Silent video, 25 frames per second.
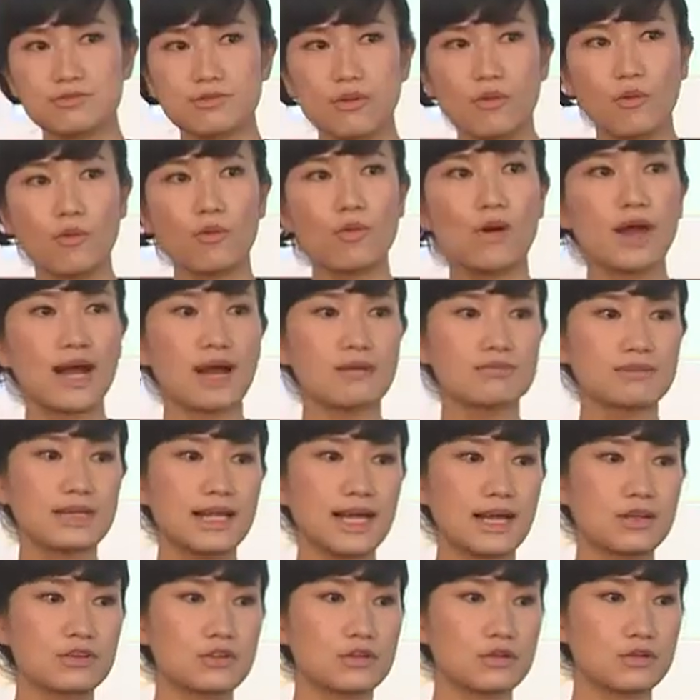all, I would
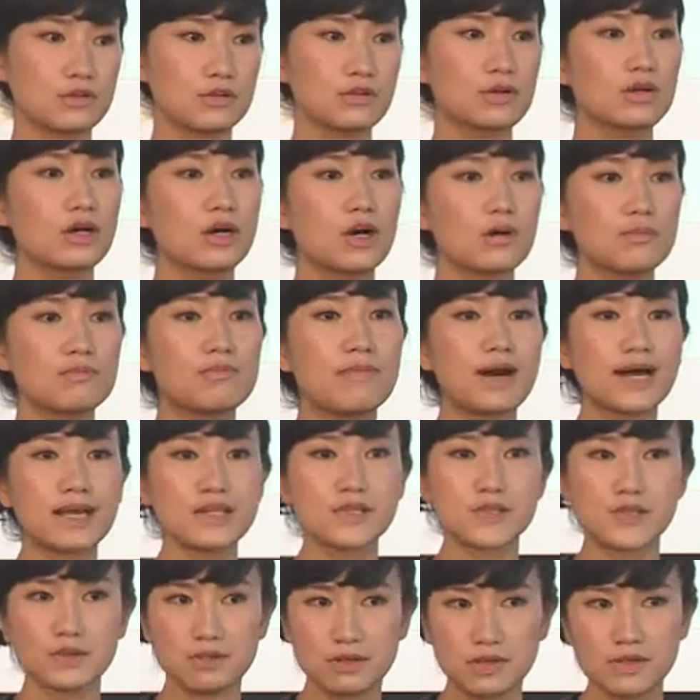like to hope my
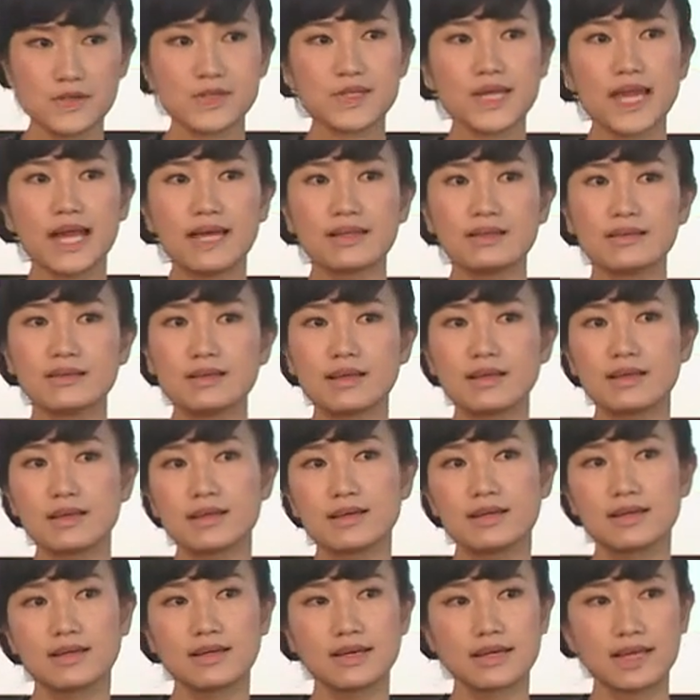students can
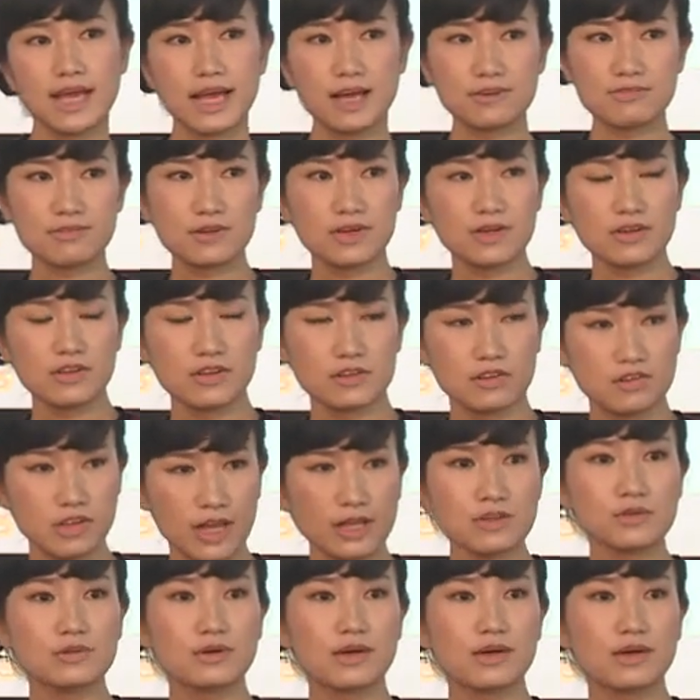have a
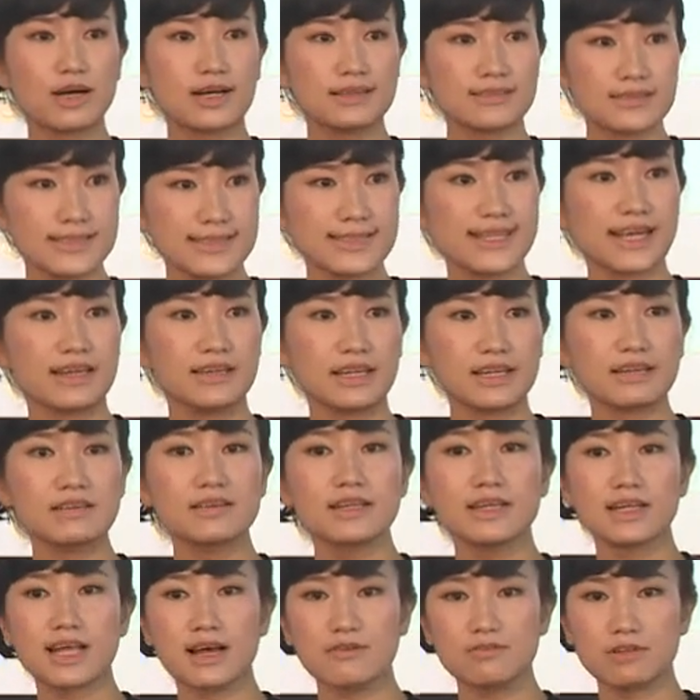general understanding
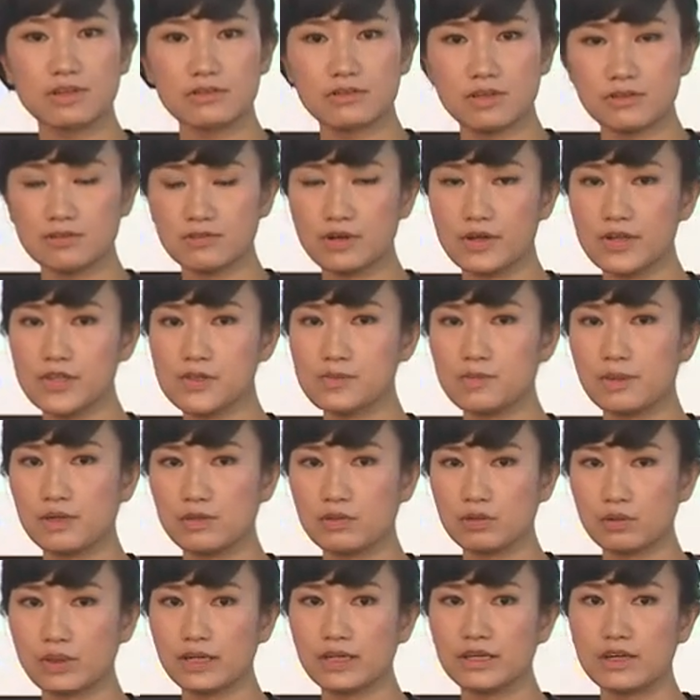of the difference
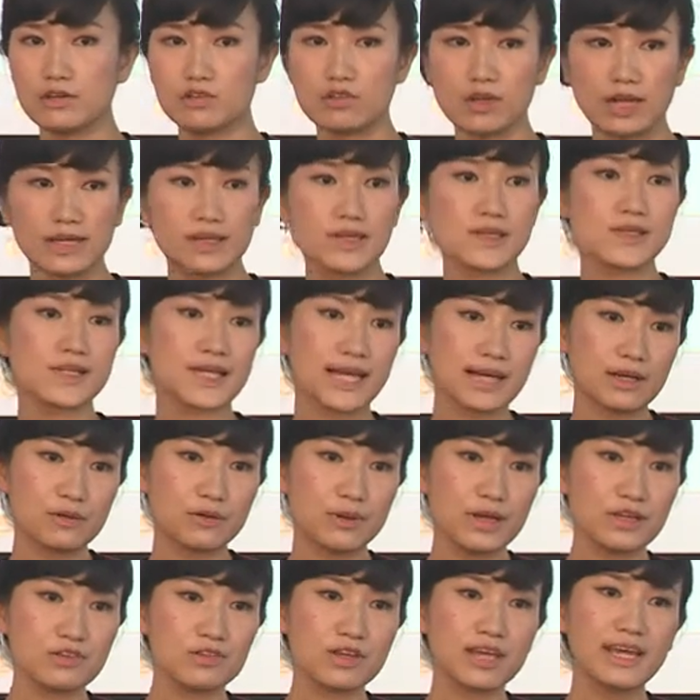between the Chinese
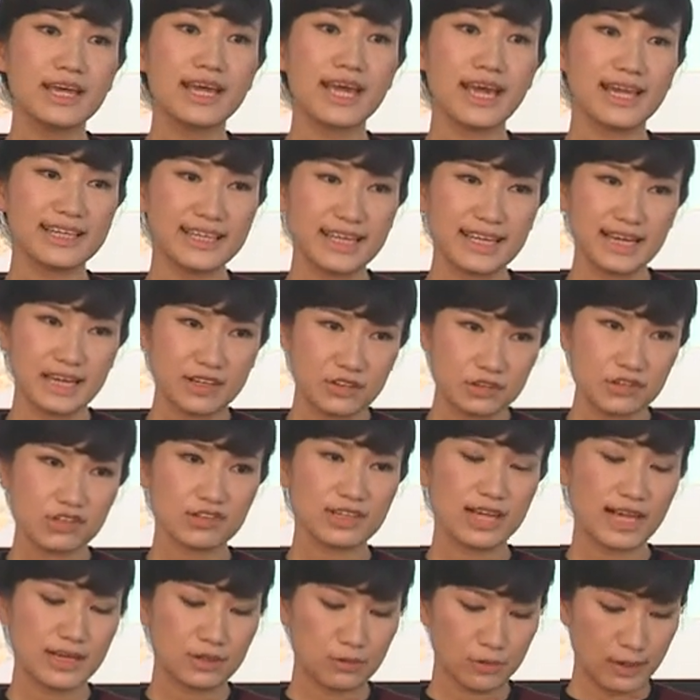language and the English
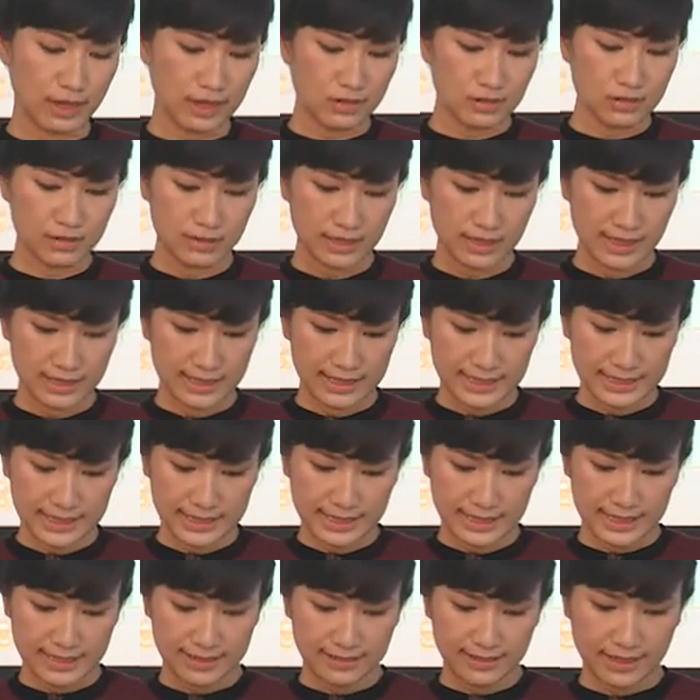language.
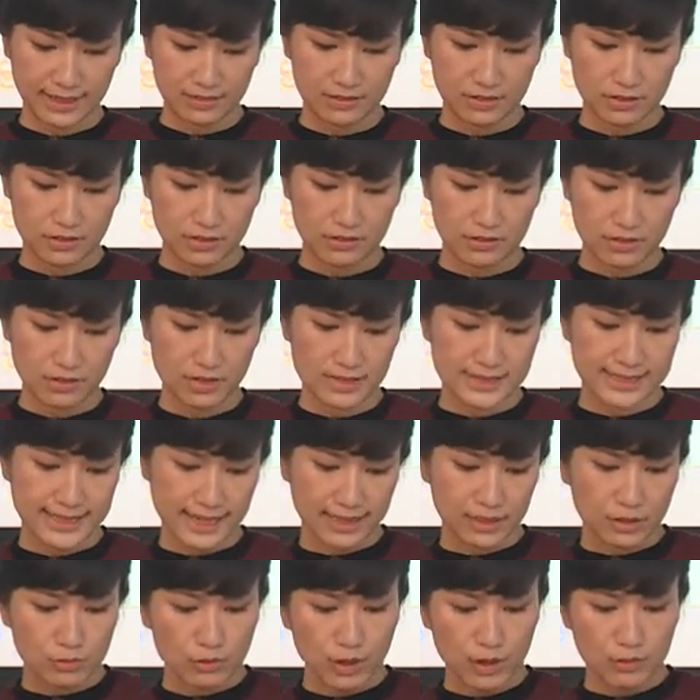And then the
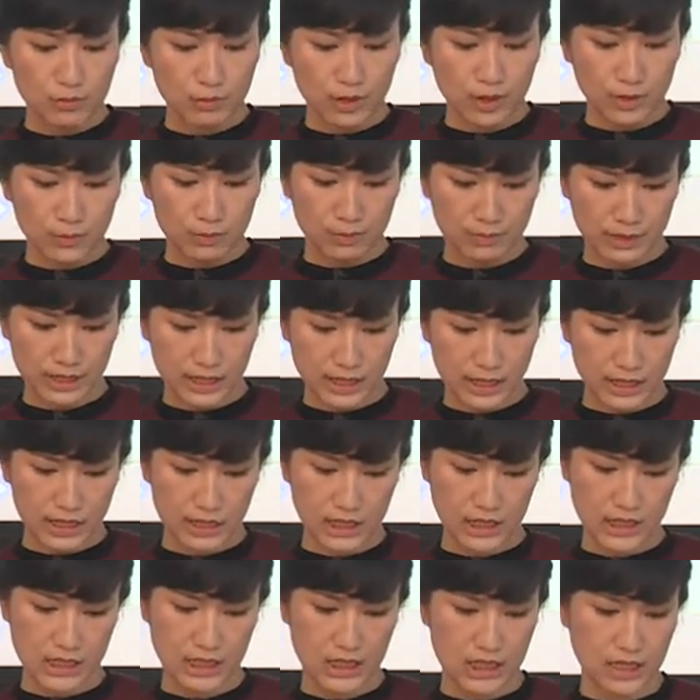second one will be
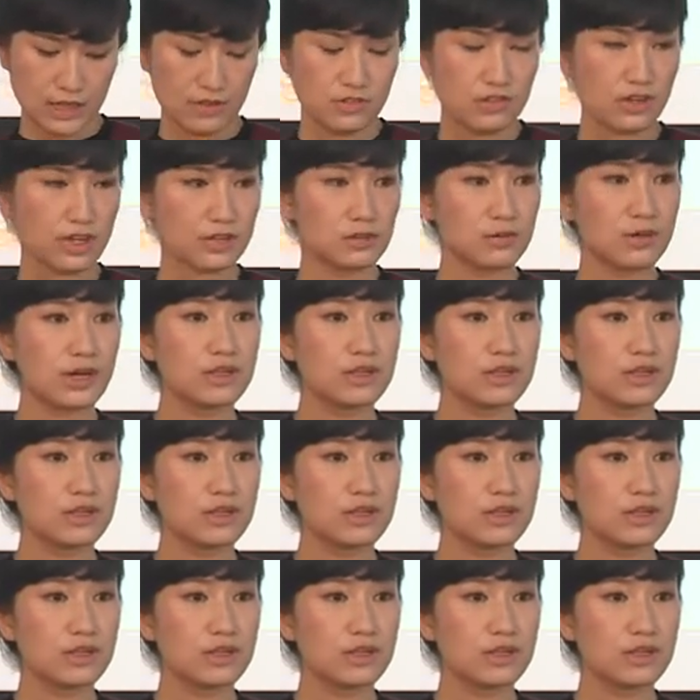a general